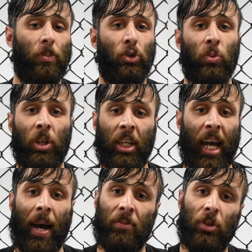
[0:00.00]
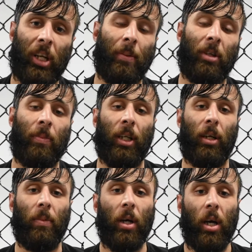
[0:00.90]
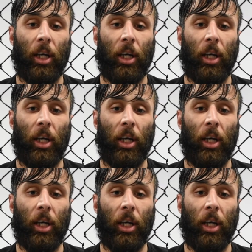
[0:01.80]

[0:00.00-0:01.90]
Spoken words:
I'm doing one in Amsterdam coming up.